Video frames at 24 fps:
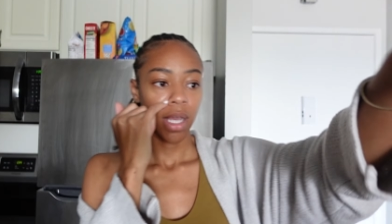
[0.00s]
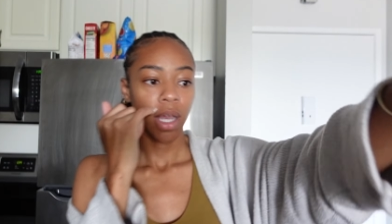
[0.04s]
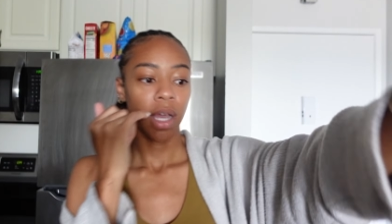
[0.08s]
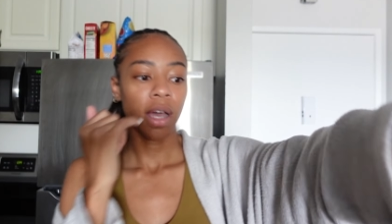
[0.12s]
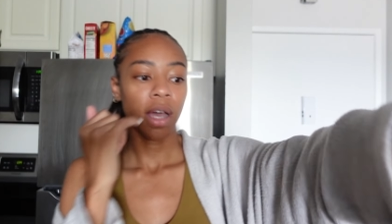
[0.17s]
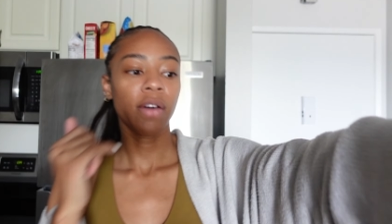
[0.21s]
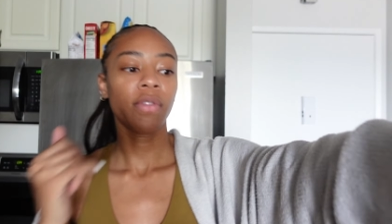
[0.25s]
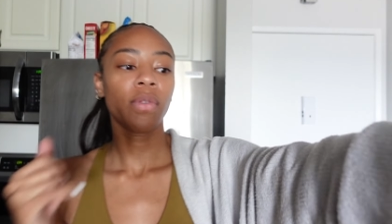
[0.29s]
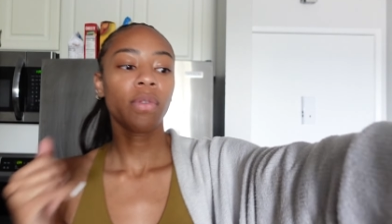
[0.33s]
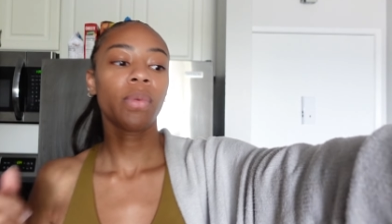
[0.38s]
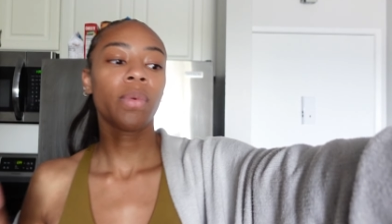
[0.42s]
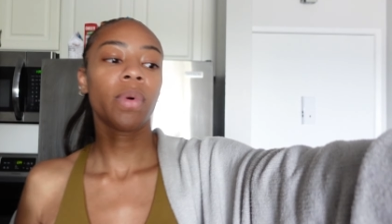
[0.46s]

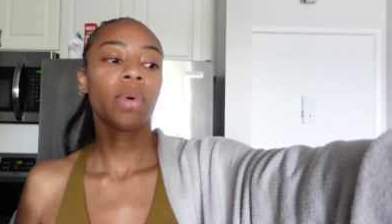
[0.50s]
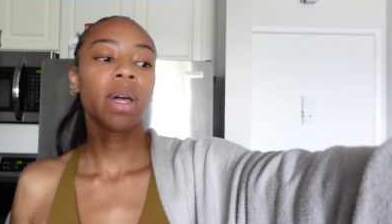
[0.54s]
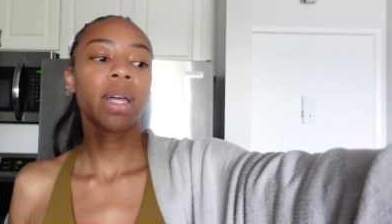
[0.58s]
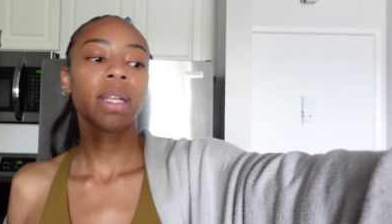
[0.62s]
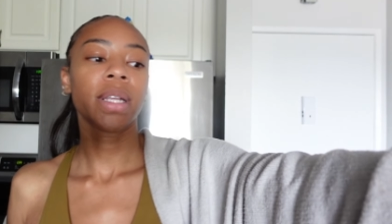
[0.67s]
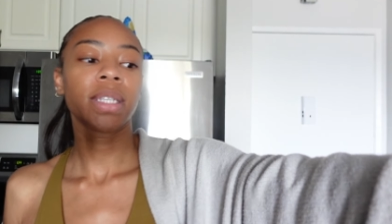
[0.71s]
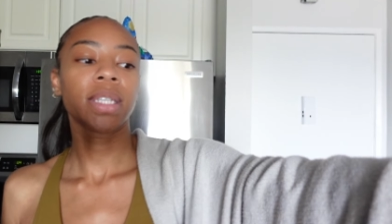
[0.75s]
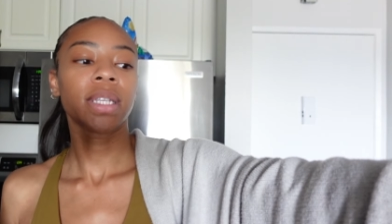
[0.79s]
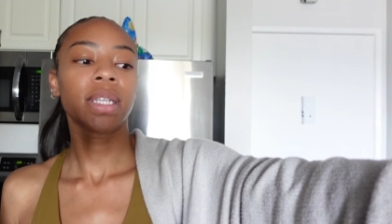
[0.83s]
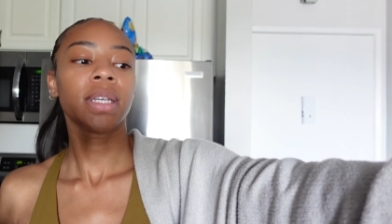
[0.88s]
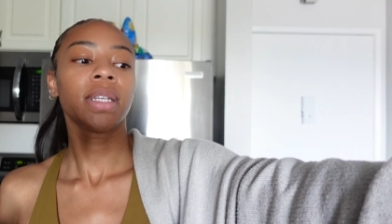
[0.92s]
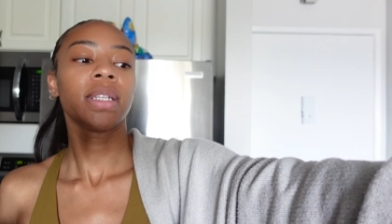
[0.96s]
of
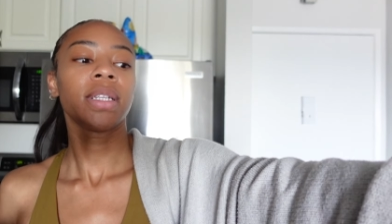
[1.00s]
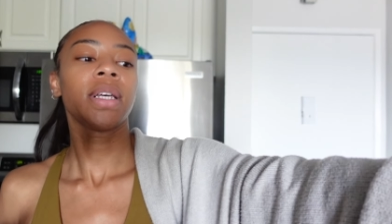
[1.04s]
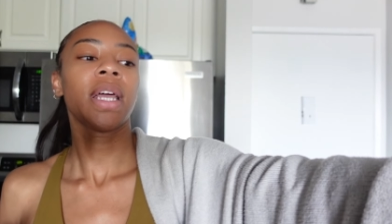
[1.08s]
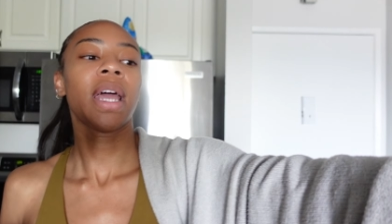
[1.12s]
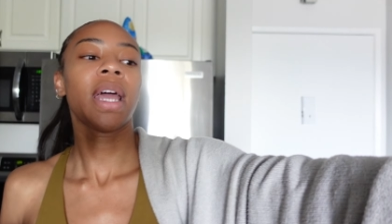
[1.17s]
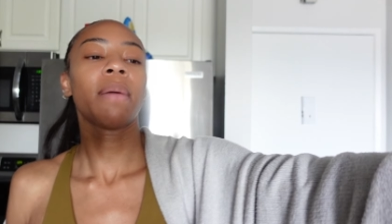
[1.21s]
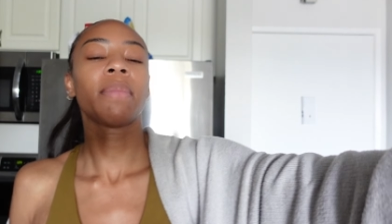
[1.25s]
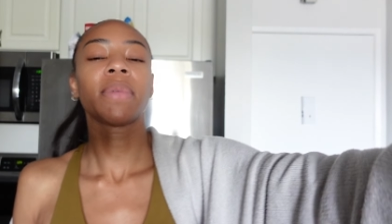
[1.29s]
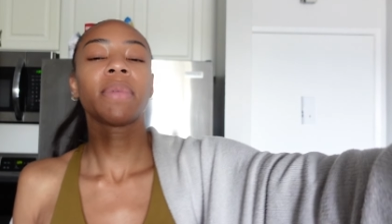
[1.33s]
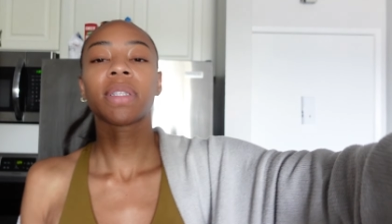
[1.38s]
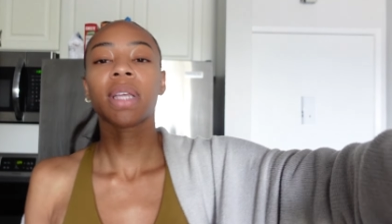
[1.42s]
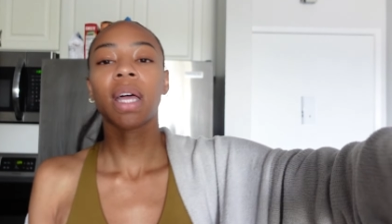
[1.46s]
what
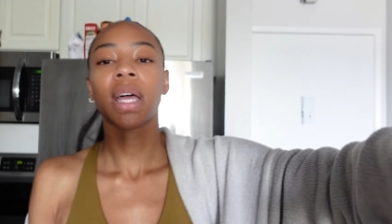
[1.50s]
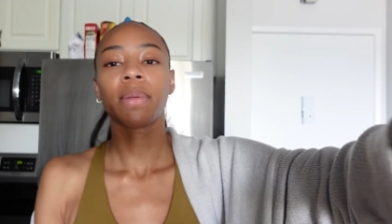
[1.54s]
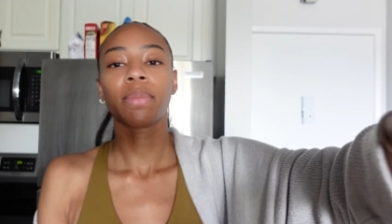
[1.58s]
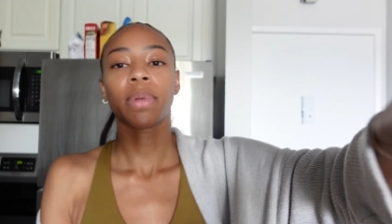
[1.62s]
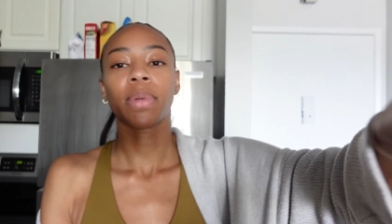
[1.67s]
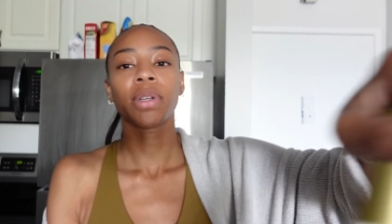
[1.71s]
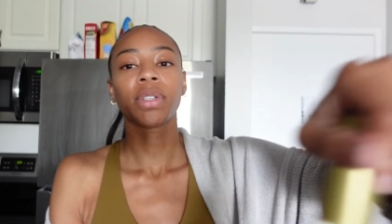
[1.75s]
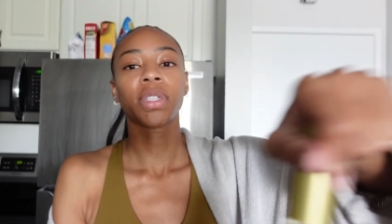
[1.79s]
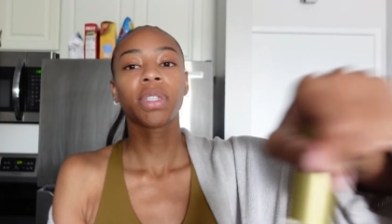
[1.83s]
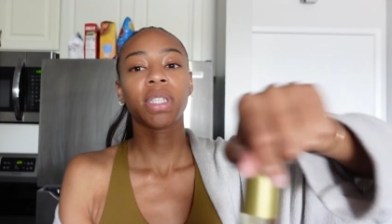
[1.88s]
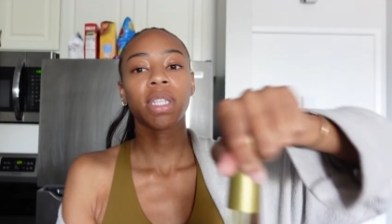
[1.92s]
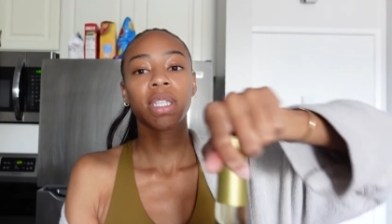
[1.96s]
Amazon
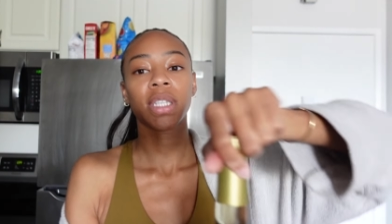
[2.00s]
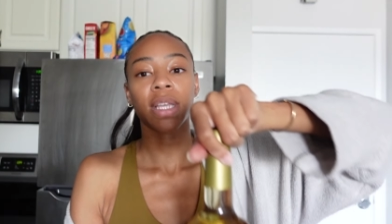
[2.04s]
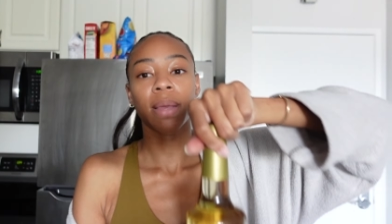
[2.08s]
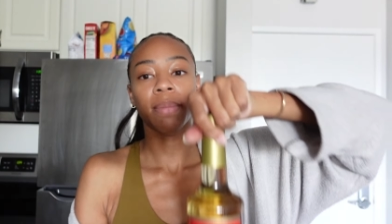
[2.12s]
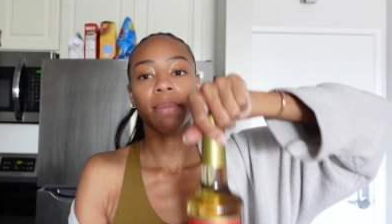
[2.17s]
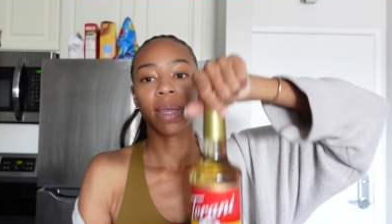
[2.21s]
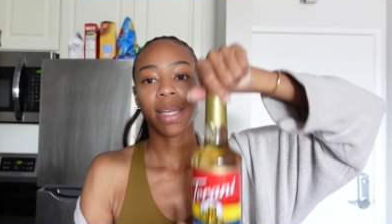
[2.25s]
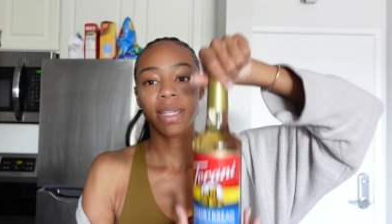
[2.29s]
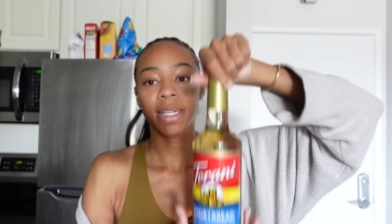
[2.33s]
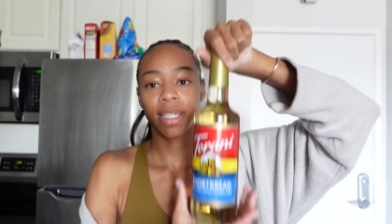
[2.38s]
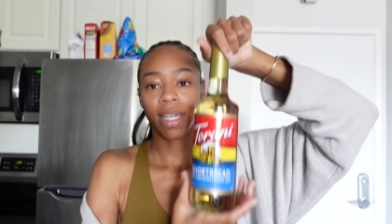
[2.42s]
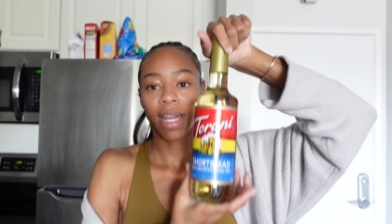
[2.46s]
purchases I
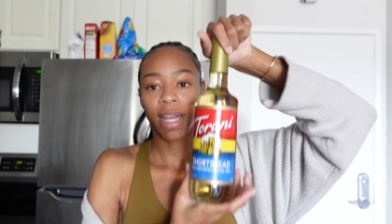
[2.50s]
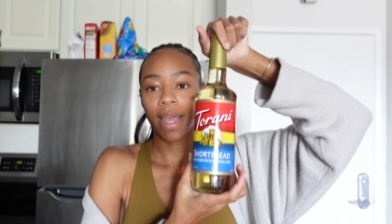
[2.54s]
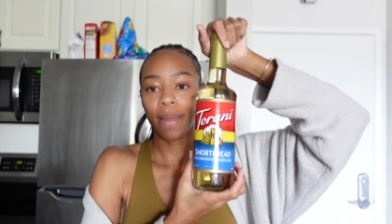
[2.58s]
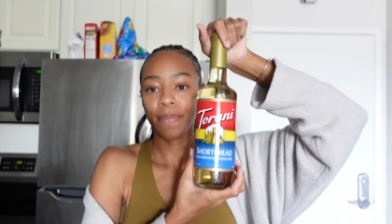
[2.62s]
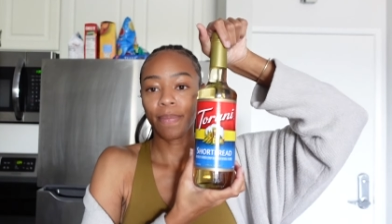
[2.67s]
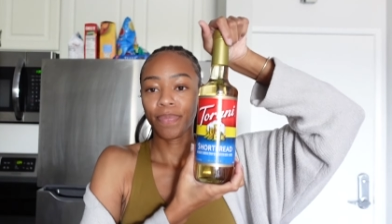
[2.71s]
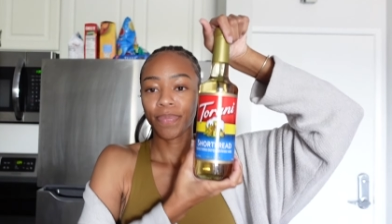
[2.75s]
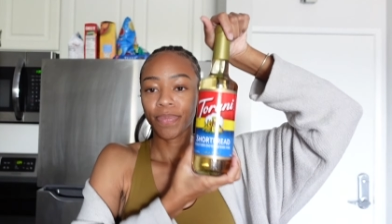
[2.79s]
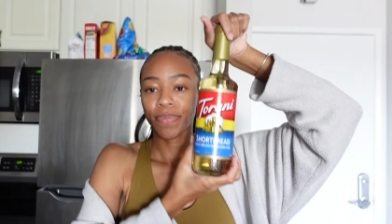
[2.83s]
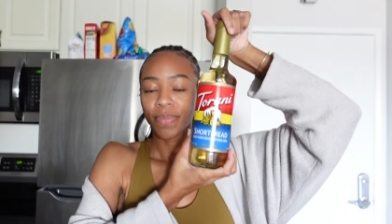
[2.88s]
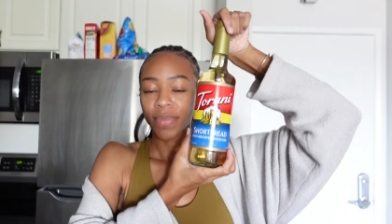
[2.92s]
made today